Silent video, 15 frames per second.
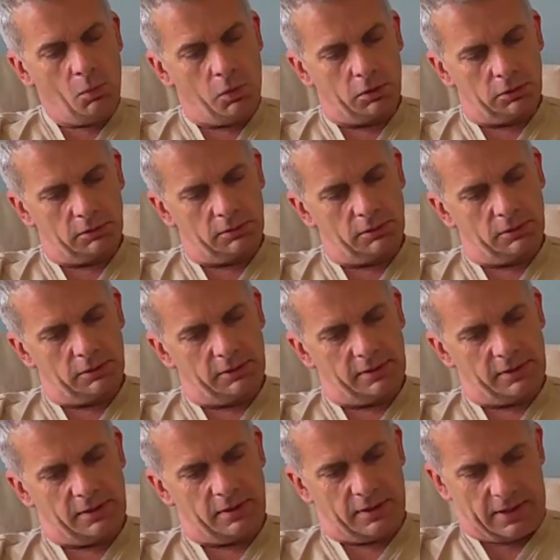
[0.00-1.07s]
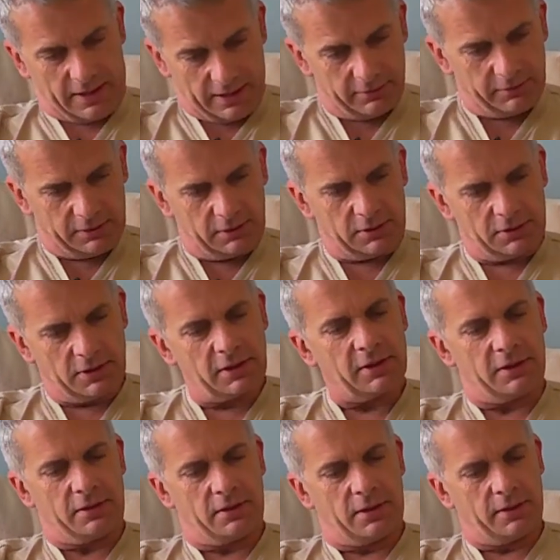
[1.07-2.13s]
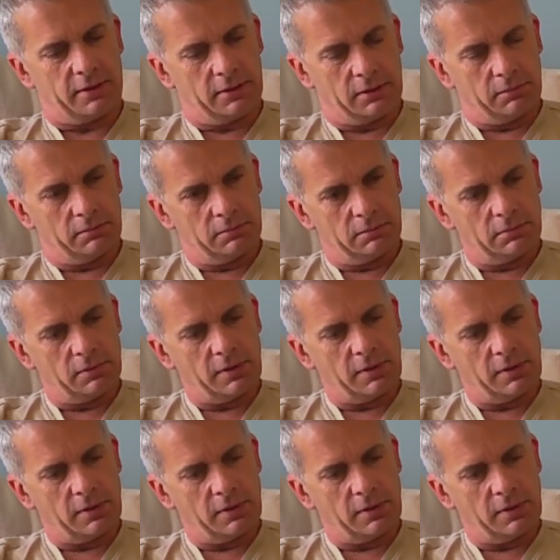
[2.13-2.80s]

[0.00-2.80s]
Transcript: Well, here in this city, um,